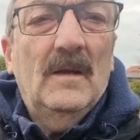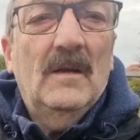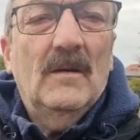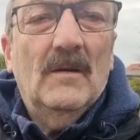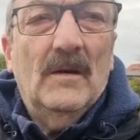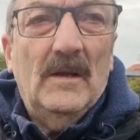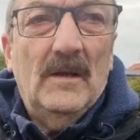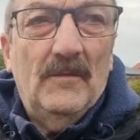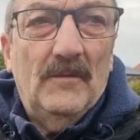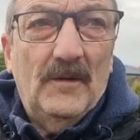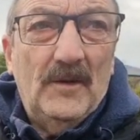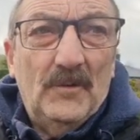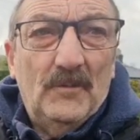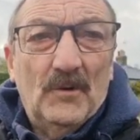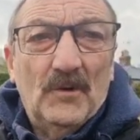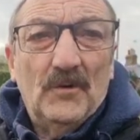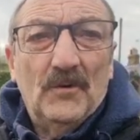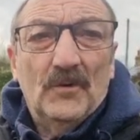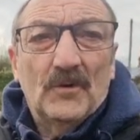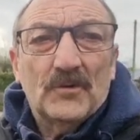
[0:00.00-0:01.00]
Right, if
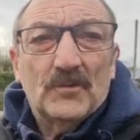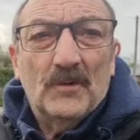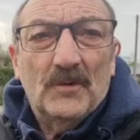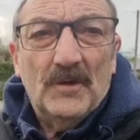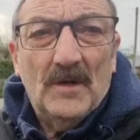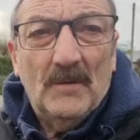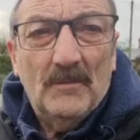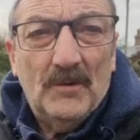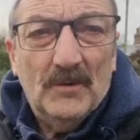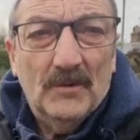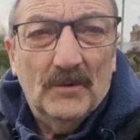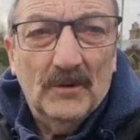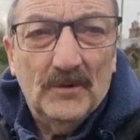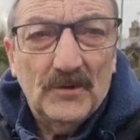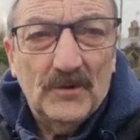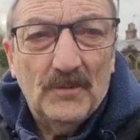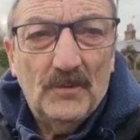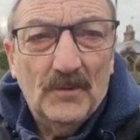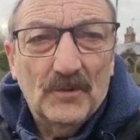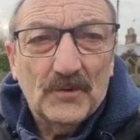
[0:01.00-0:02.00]
anyone knows what that pole
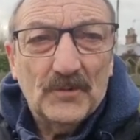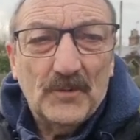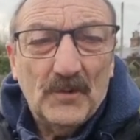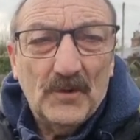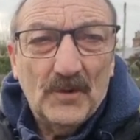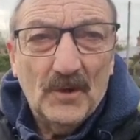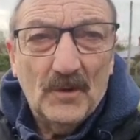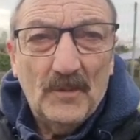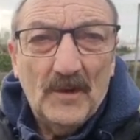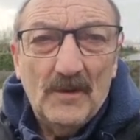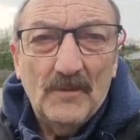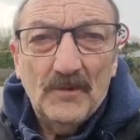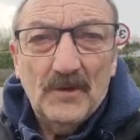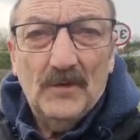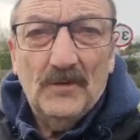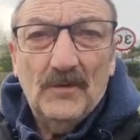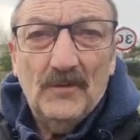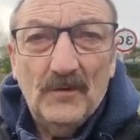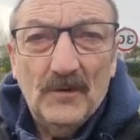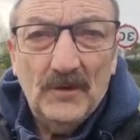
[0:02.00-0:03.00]
is supposed to be all about
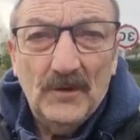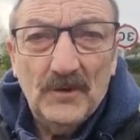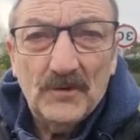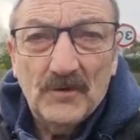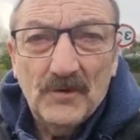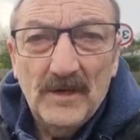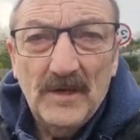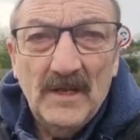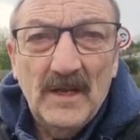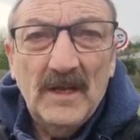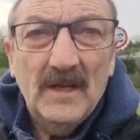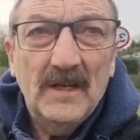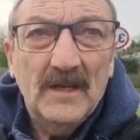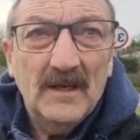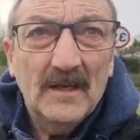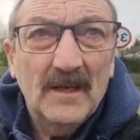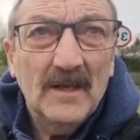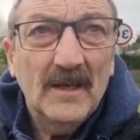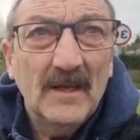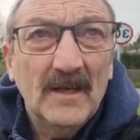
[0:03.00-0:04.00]
on the village green,
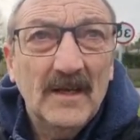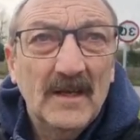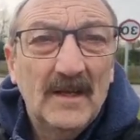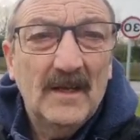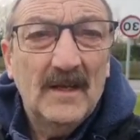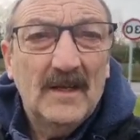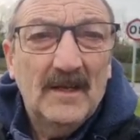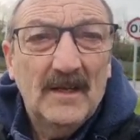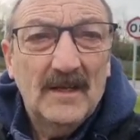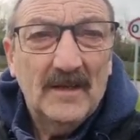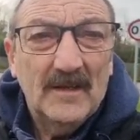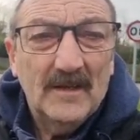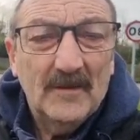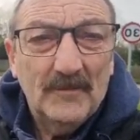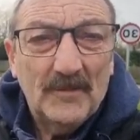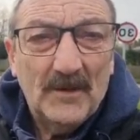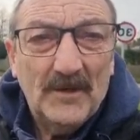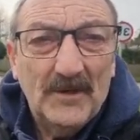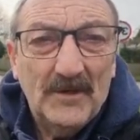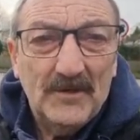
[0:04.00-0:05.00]
then
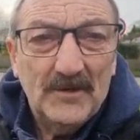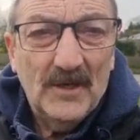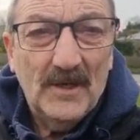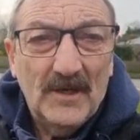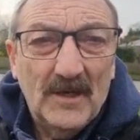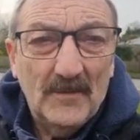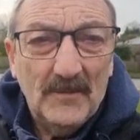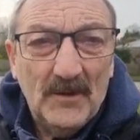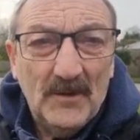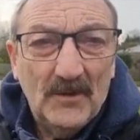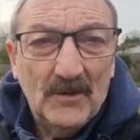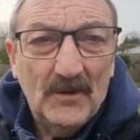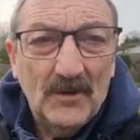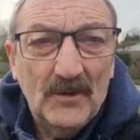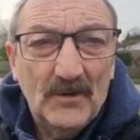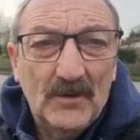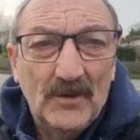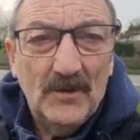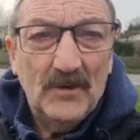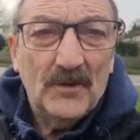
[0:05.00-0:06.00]
please let me know
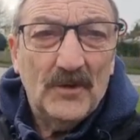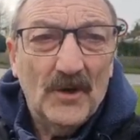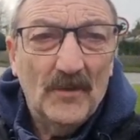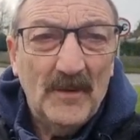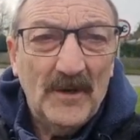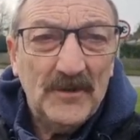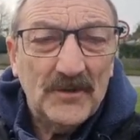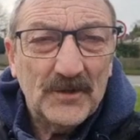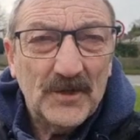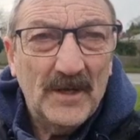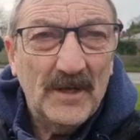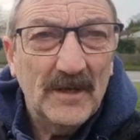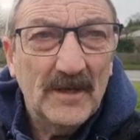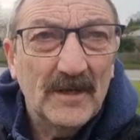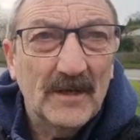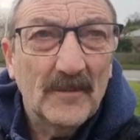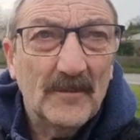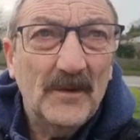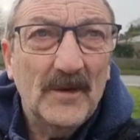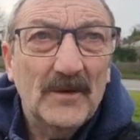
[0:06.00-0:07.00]
in the comments,
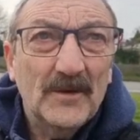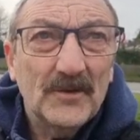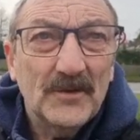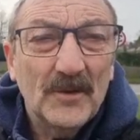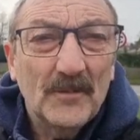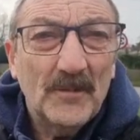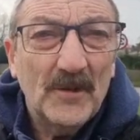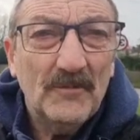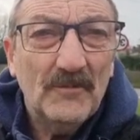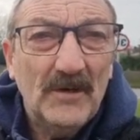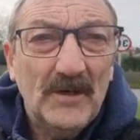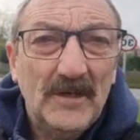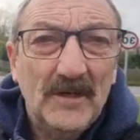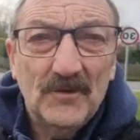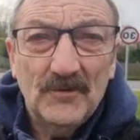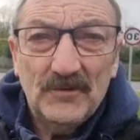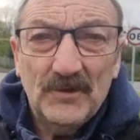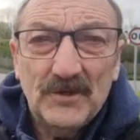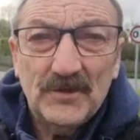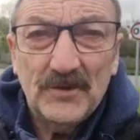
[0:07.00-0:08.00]
because I'd be really
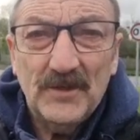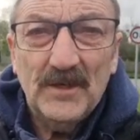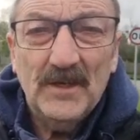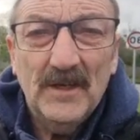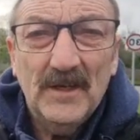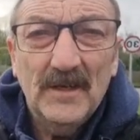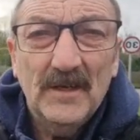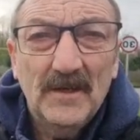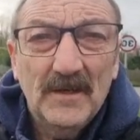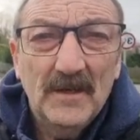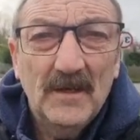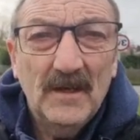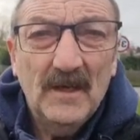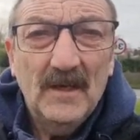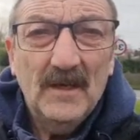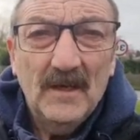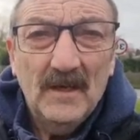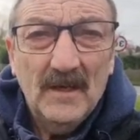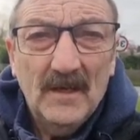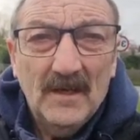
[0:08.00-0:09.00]
interested.
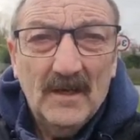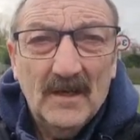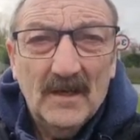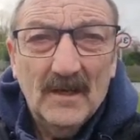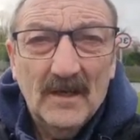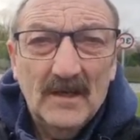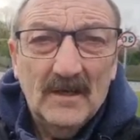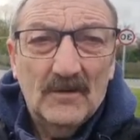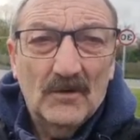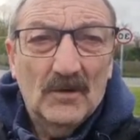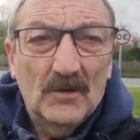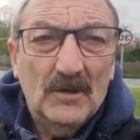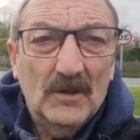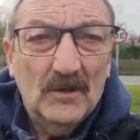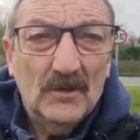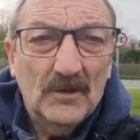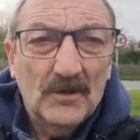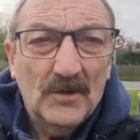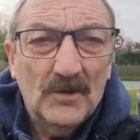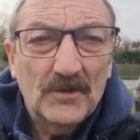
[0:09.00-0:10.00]
You've got a
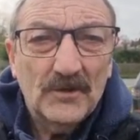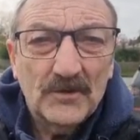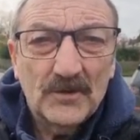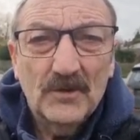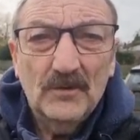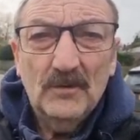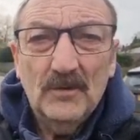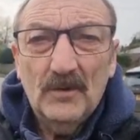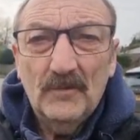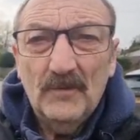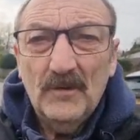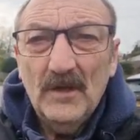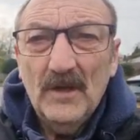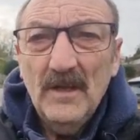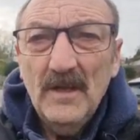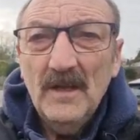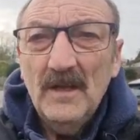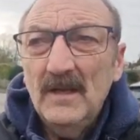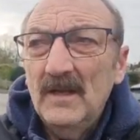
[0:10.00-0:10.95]
little school over there.